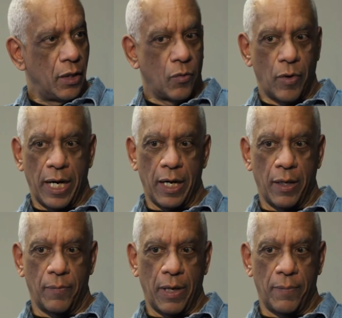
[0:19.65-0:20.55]

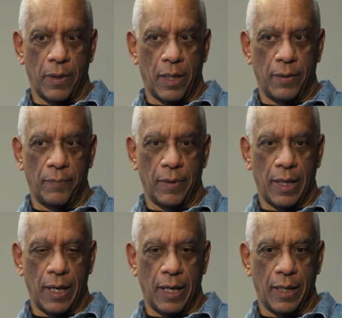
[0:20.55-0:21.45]
where my mom
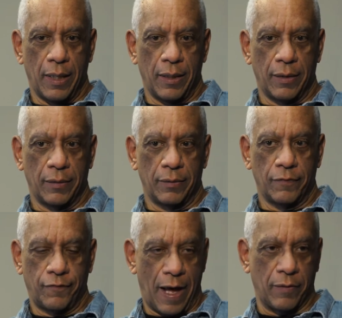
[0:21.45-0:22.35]
uh,
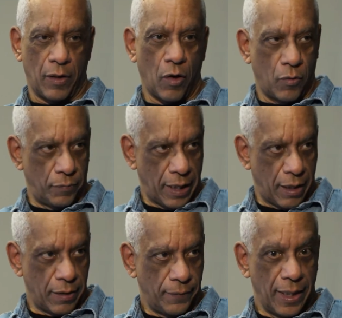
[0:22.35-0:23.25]
found a home
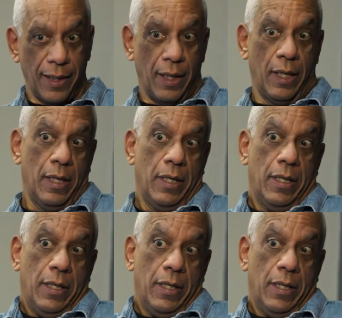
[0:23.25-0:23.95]
there. Mm -hmm.